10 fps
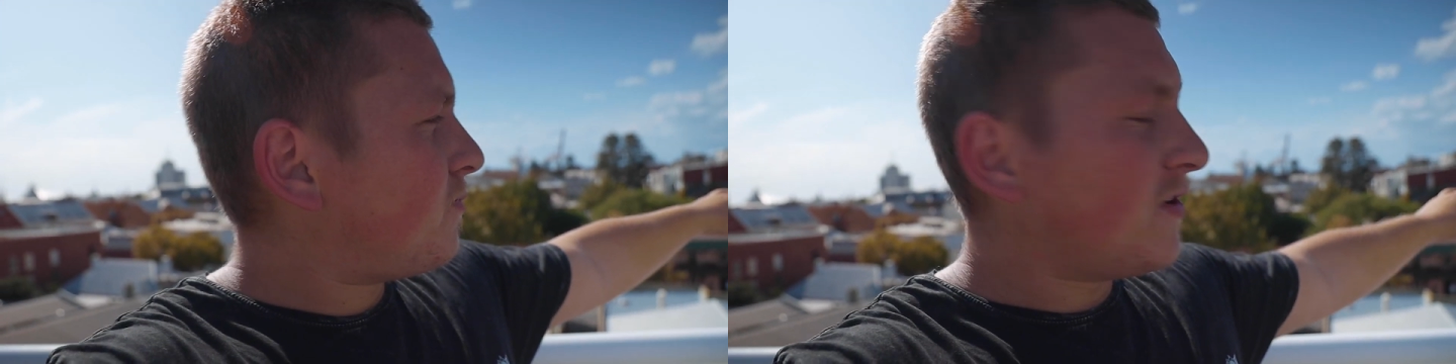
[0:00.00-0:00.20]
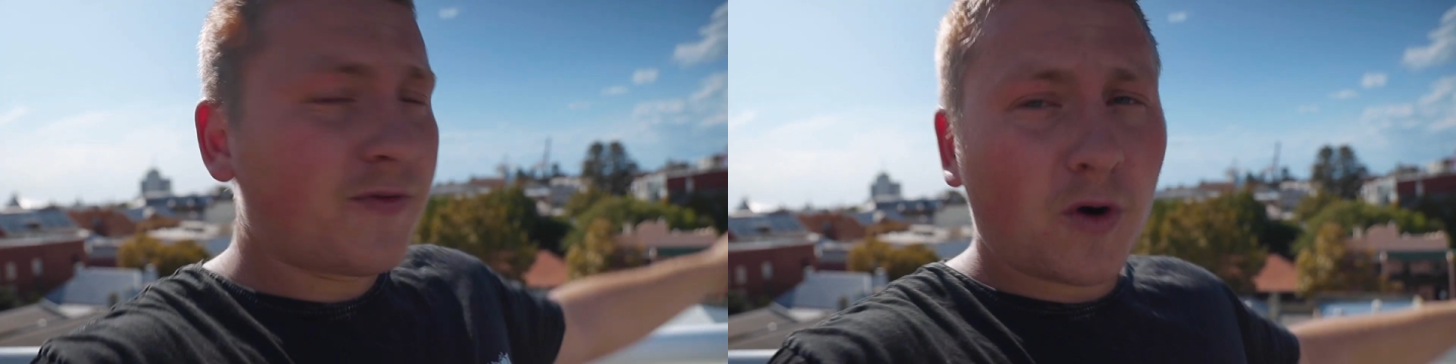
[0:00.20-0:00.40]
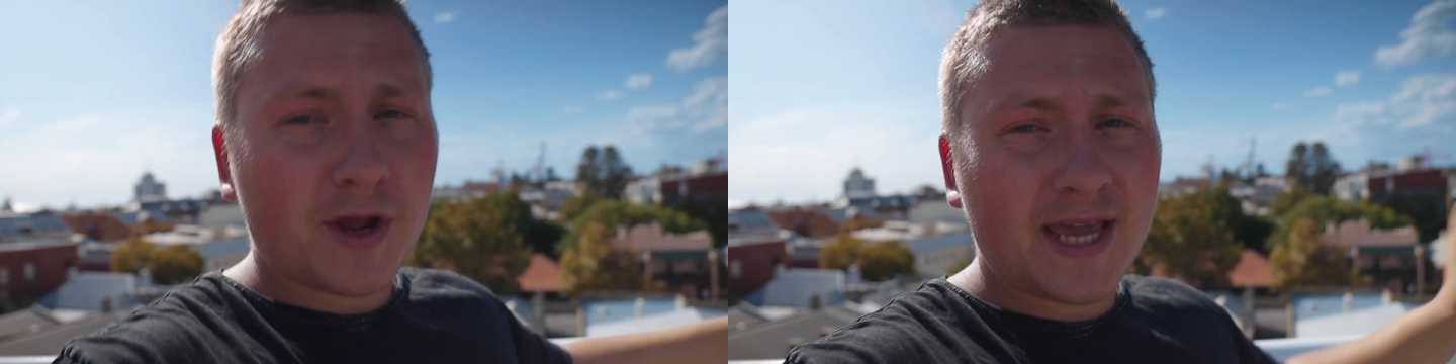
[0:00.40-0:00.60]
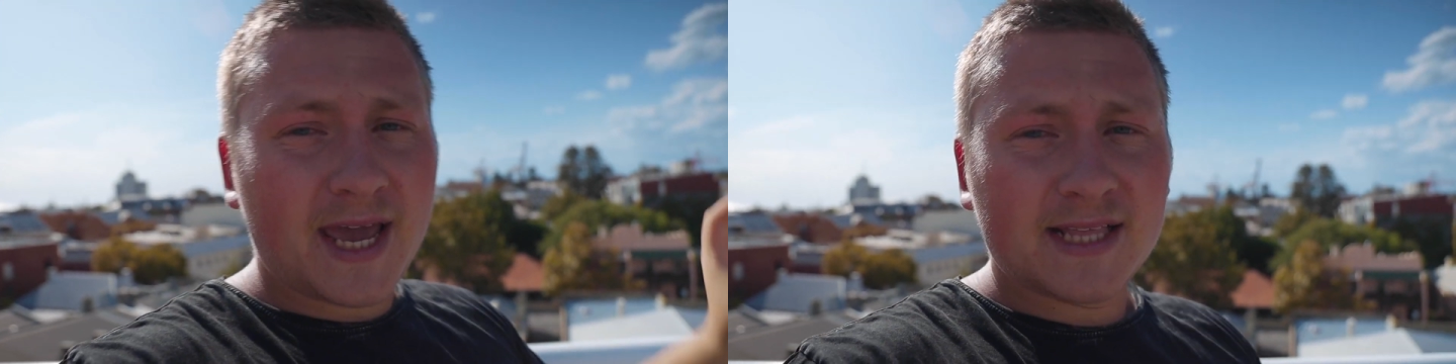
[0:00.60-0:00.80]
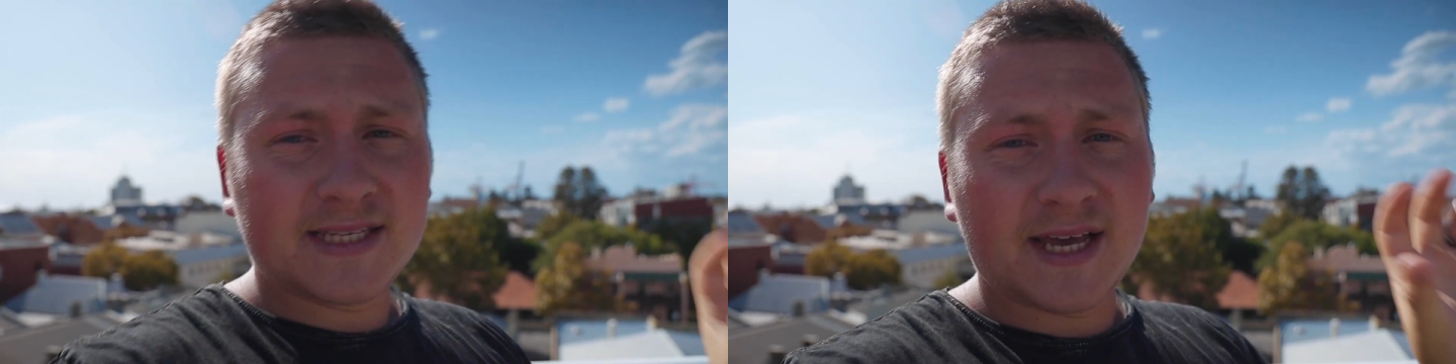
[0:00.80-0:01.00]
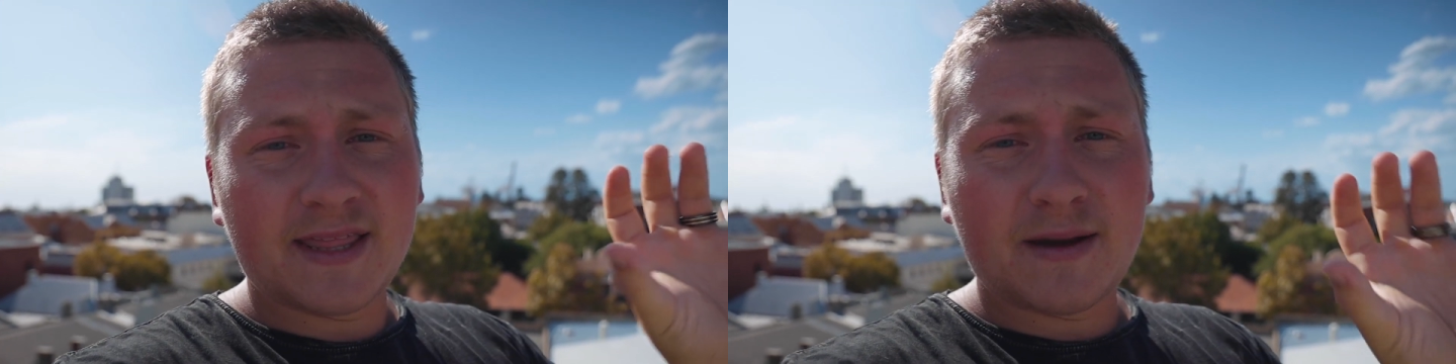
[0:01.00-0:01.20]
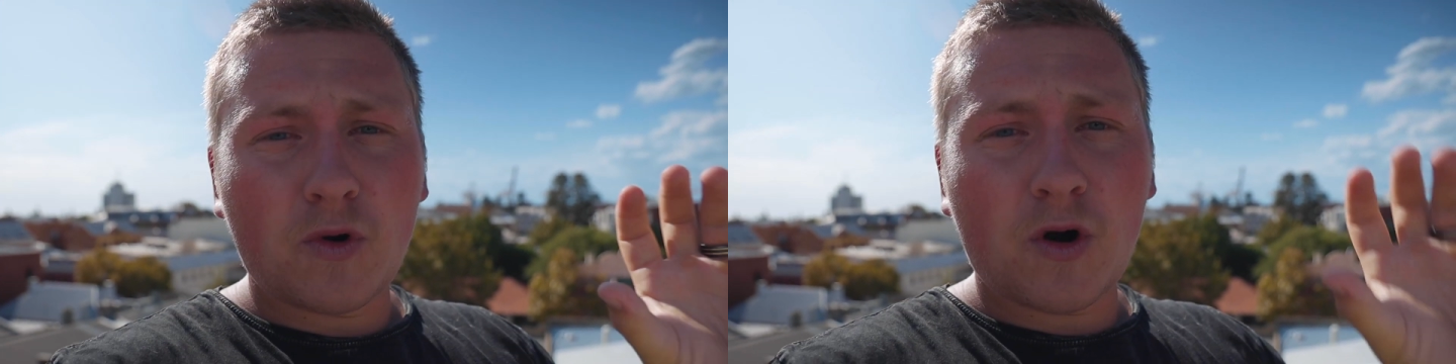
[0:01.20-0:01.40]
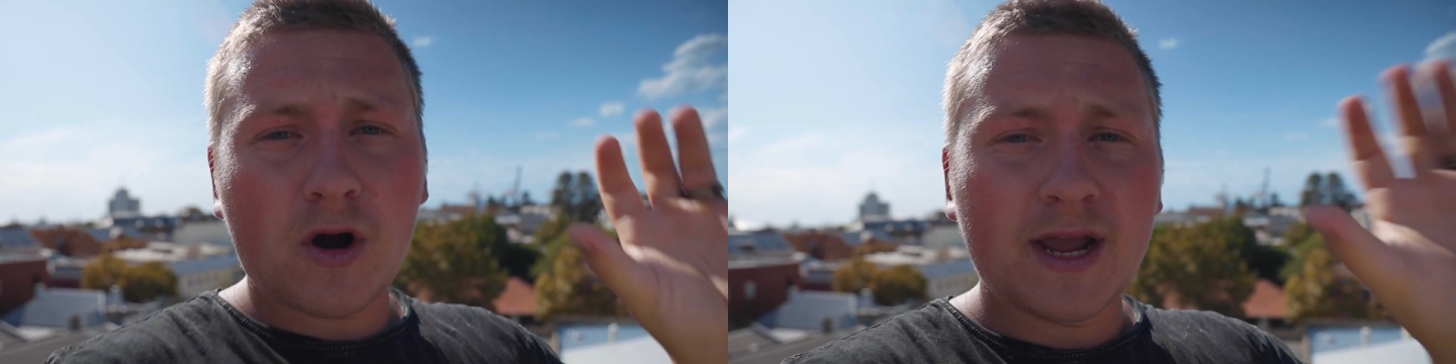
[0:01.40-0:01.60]
Before you get into the
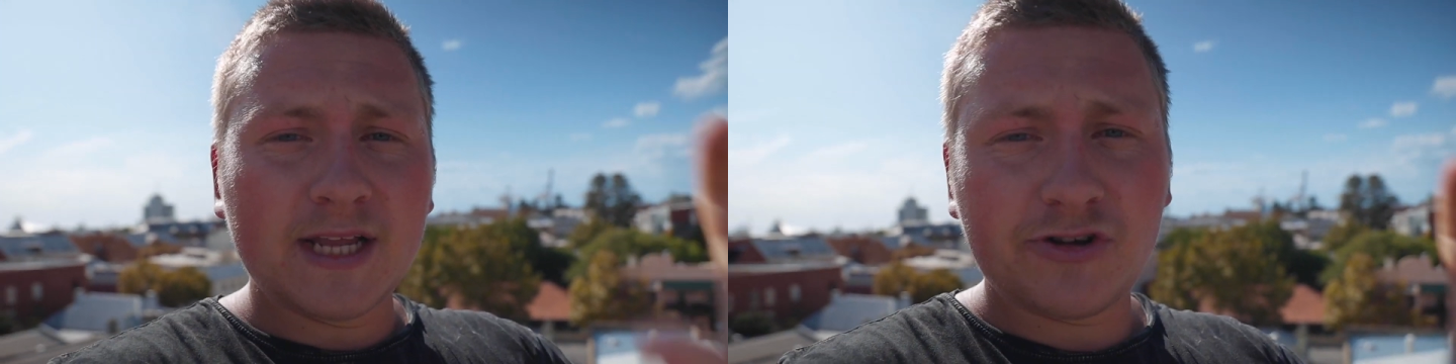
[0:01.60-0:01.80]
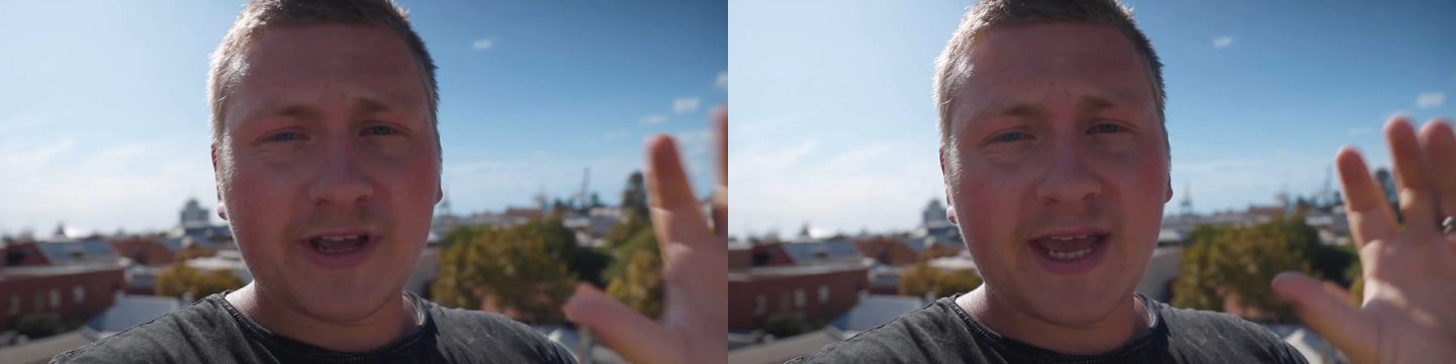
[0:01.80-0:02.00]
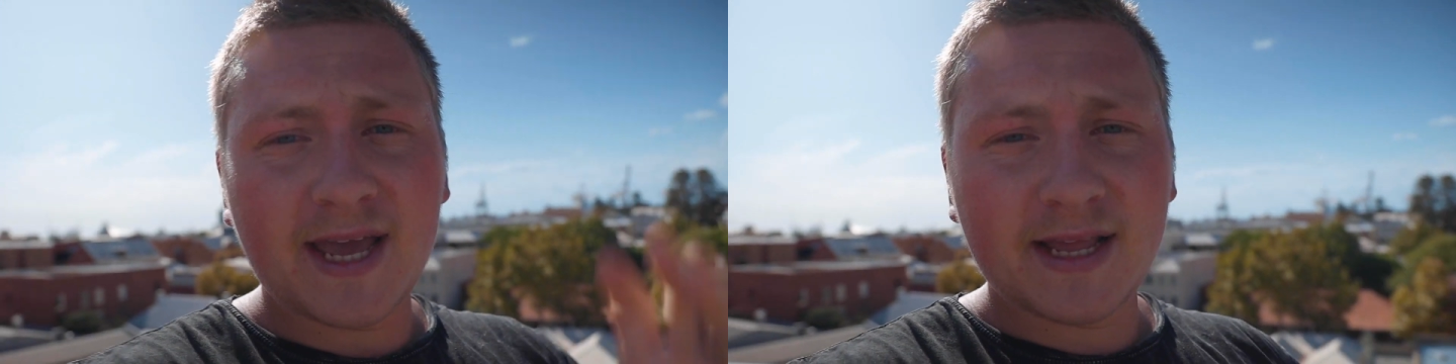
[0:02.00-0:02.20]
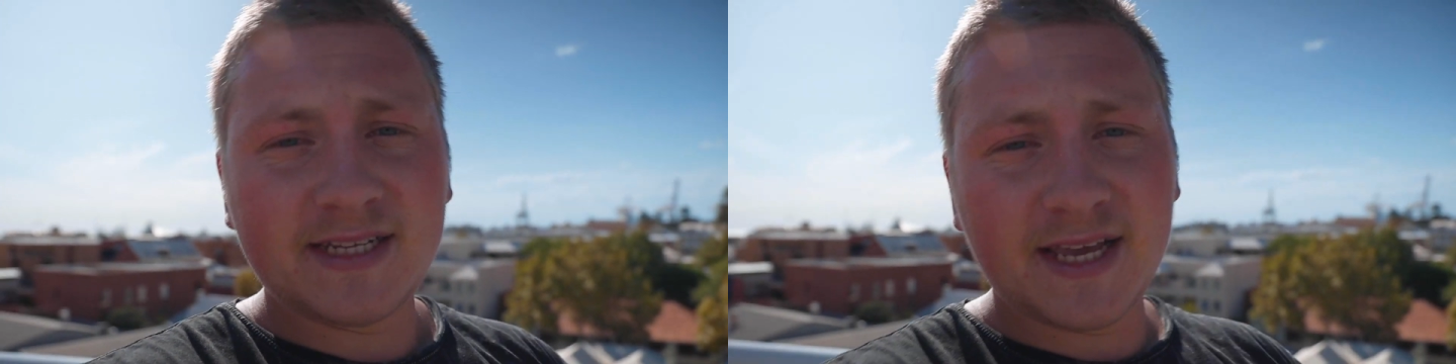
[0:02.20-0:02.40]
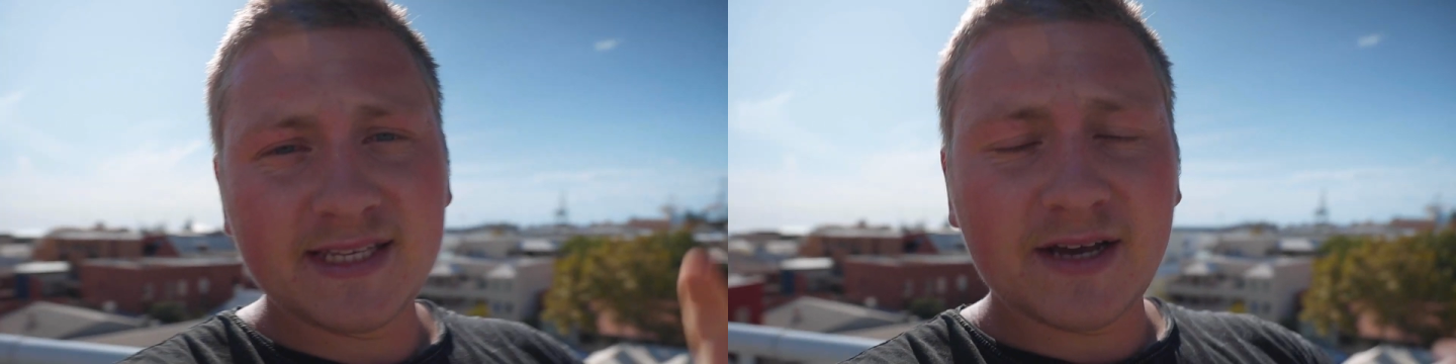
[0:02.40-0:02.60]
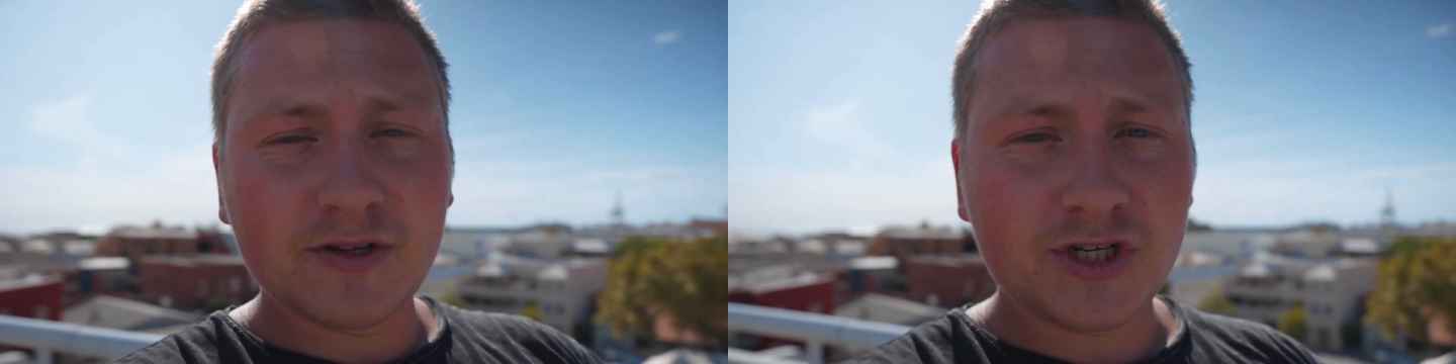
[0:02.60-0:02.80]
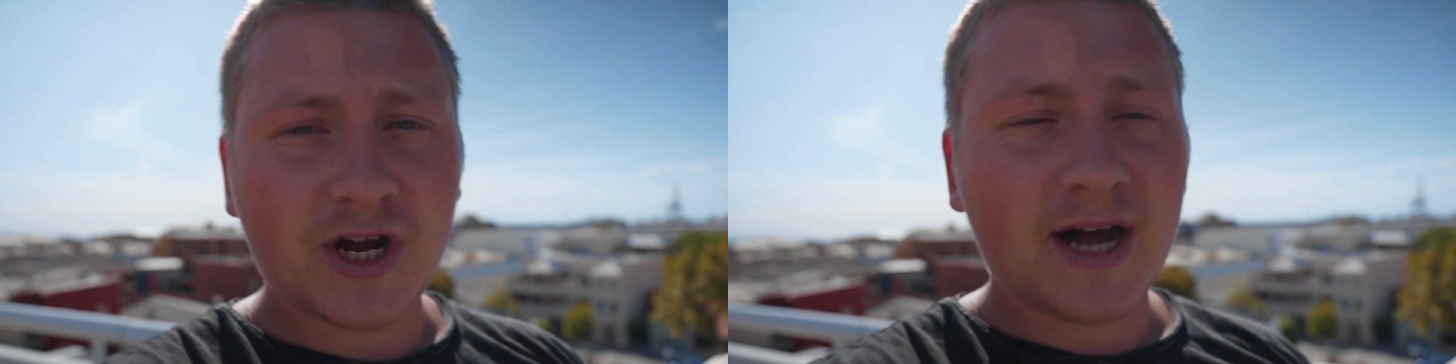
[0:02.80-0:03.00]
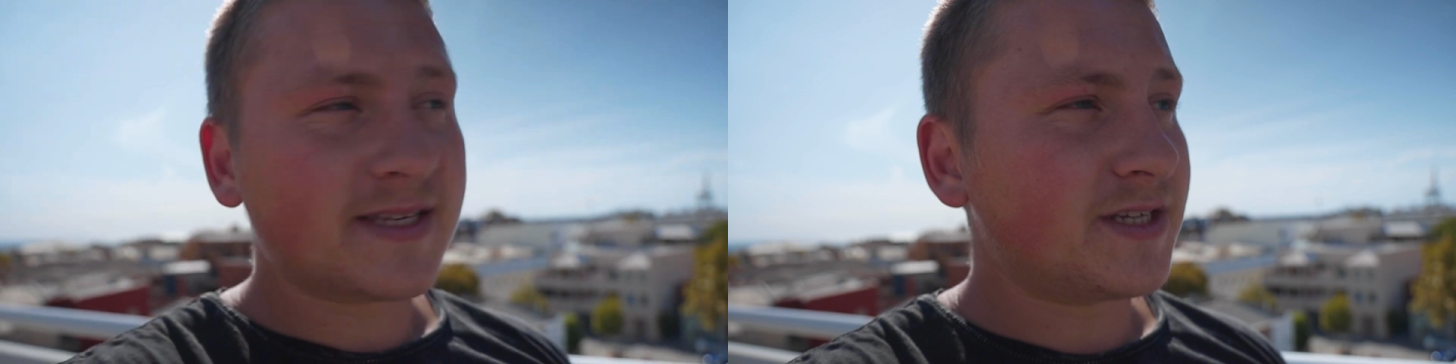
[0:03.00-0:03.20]
more intricate, detailed
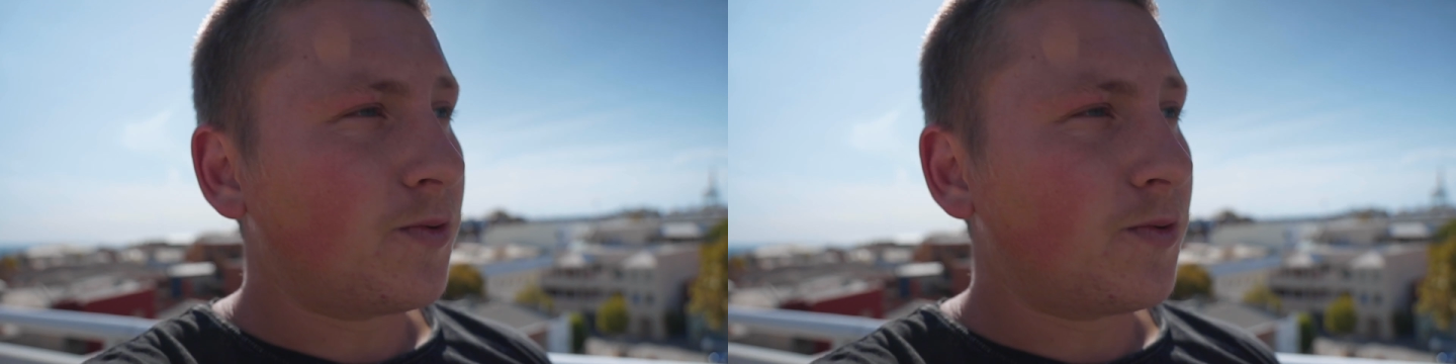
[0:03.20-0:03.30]
shots.